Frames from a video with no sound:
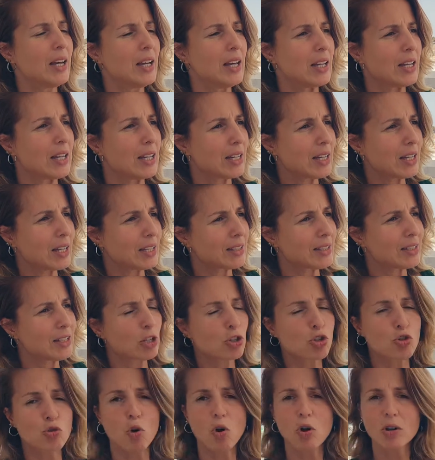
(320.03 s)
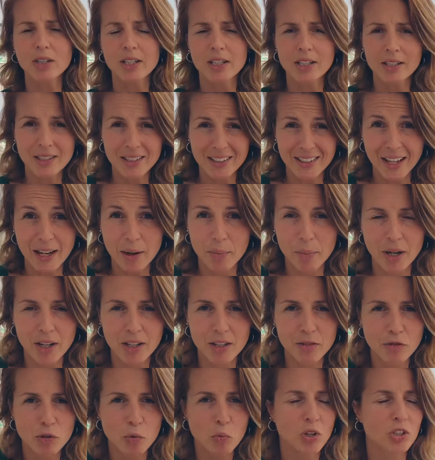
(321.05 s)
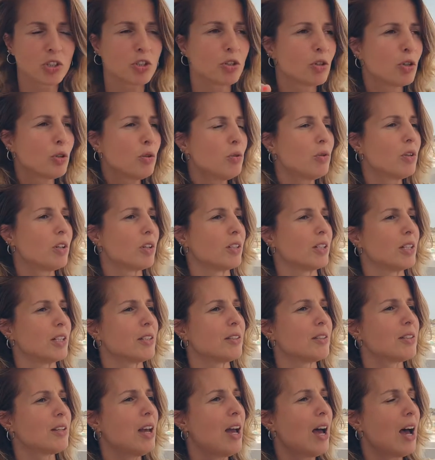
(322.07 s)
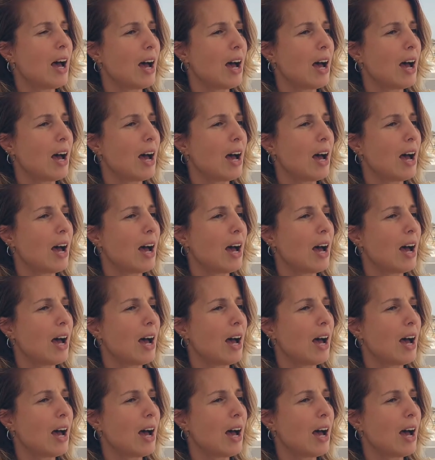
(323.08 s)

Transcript: it's the Trolley Dilemma, if you want to Google it,